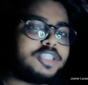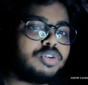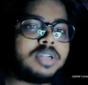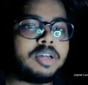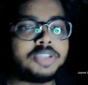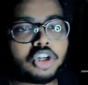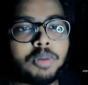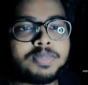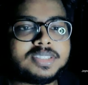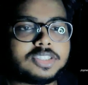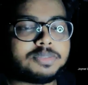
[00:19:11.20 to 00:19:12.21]
let me know down
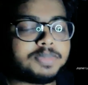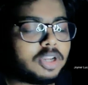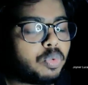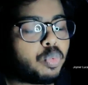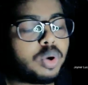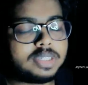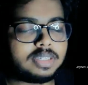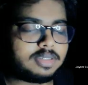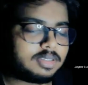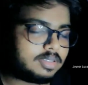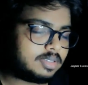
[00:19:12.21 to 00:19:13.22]
in the comment section below
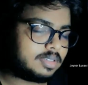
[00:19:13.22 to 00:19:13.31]
what